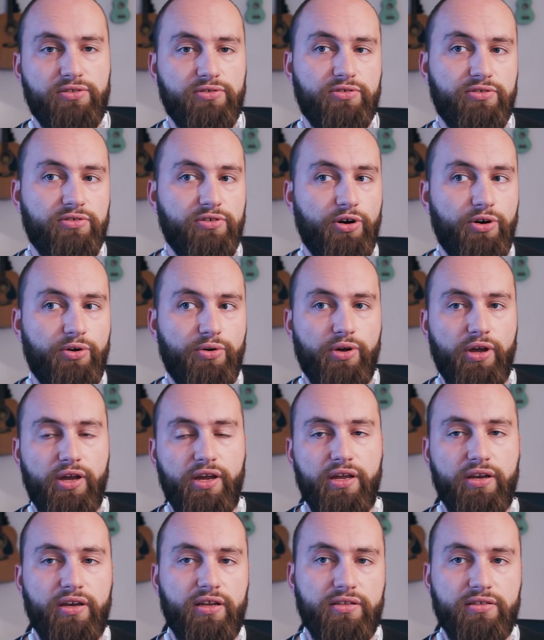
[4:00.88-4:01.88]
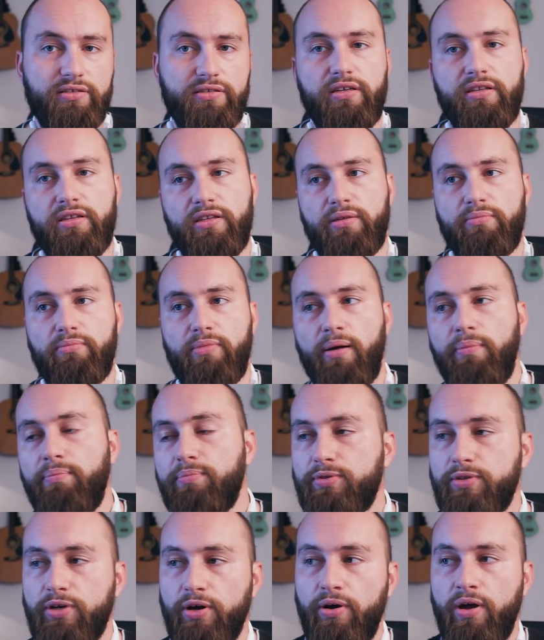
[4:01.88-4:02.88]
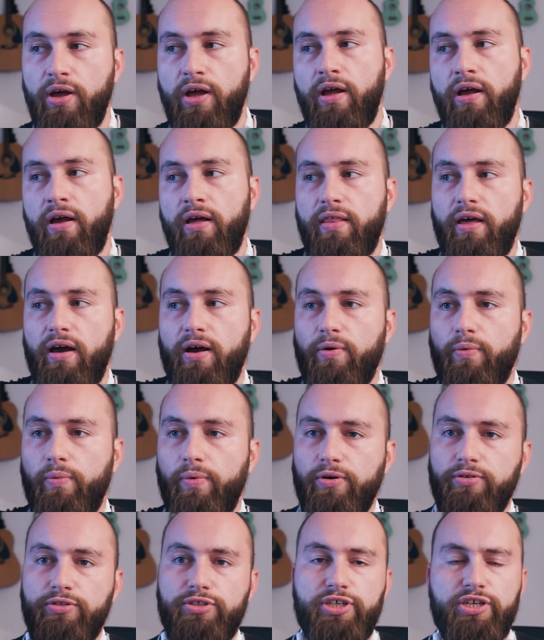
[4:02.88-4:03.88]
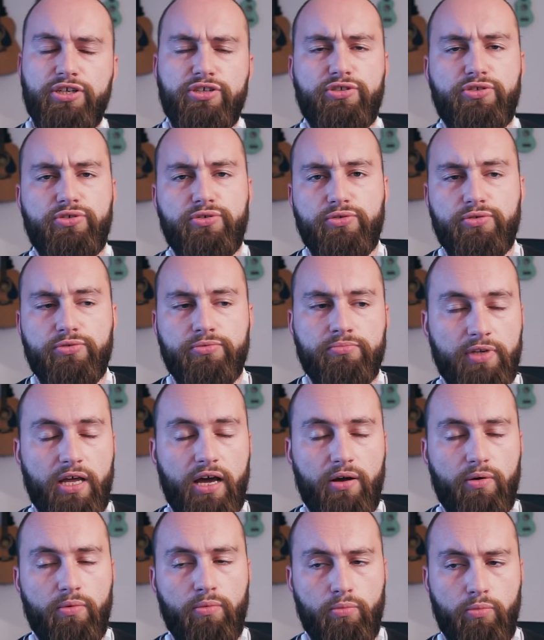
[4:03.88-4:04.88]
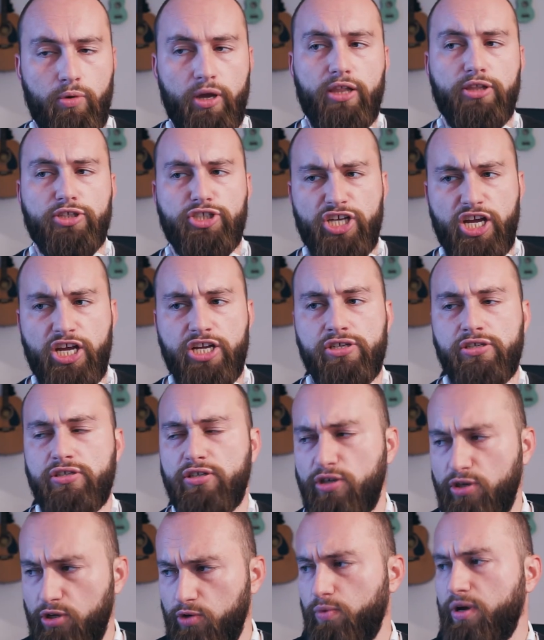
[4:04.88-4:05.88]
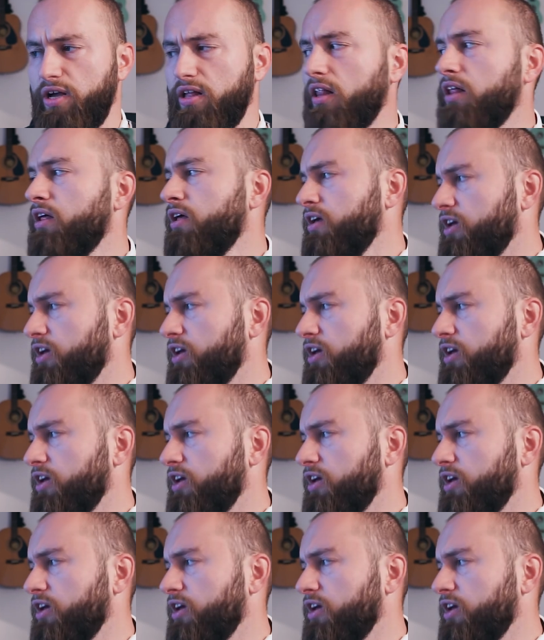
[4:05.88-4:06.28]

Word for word: to go in and set them up. So that will change soon. That will change. It will.